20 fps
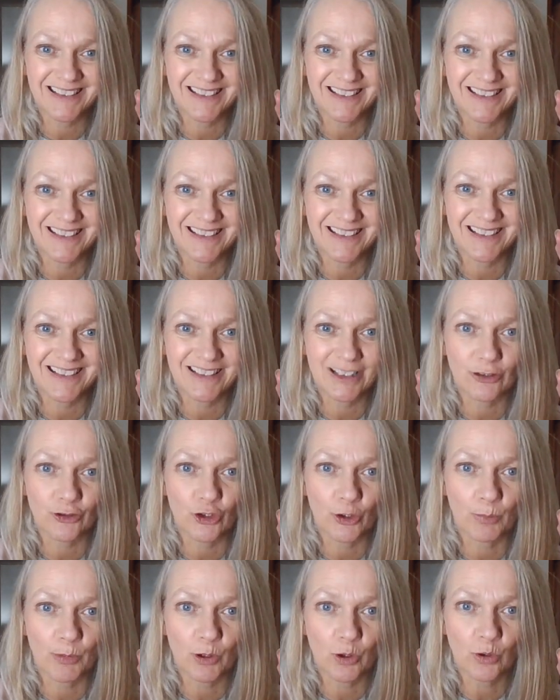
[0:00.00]

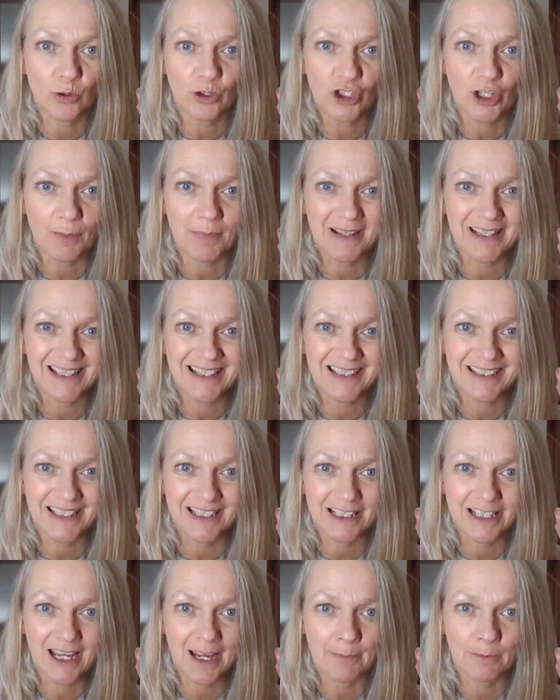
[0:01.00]
the bakosha, but get
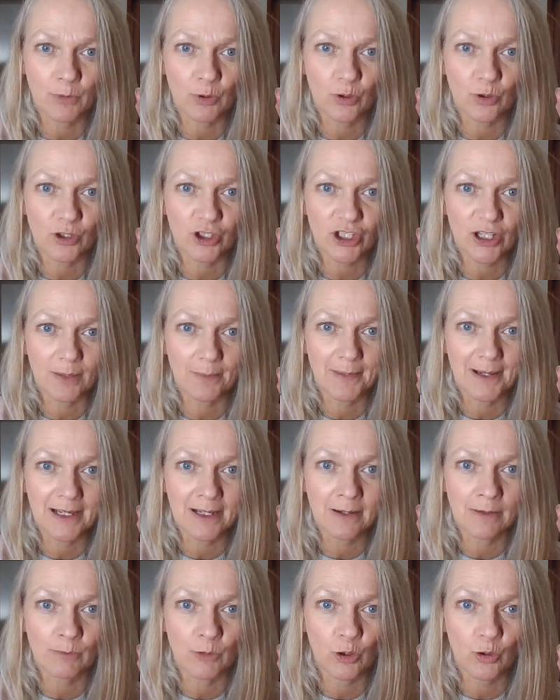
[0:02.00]
a camokosha, bay,
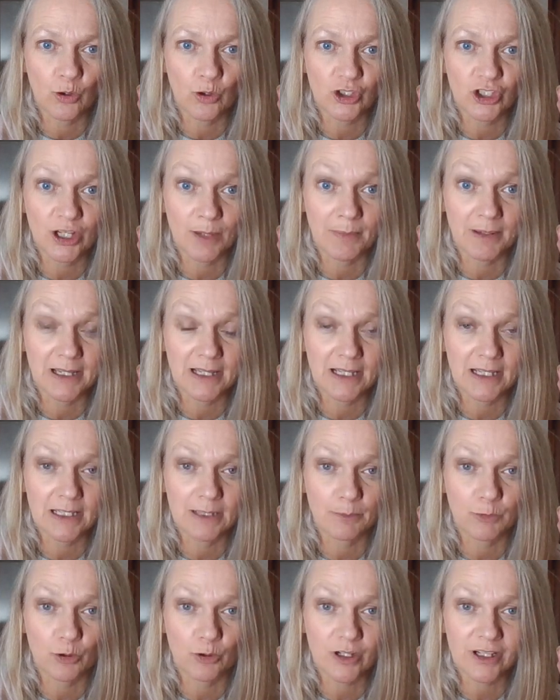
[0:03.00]
and mokosha, but get
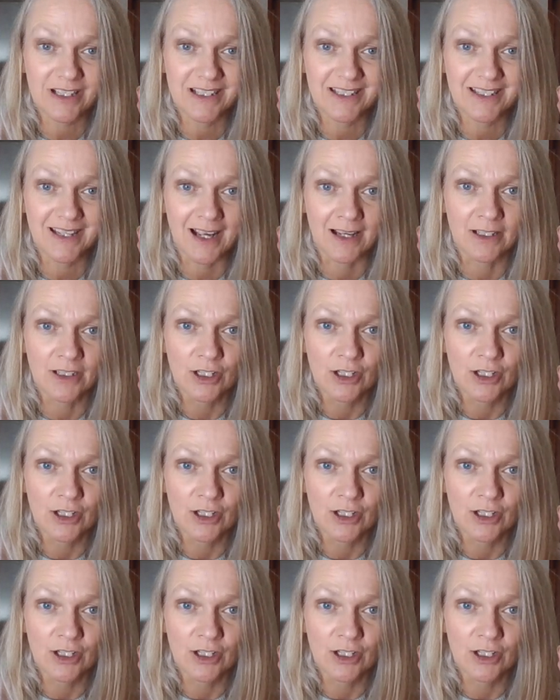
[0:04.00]
a borisha.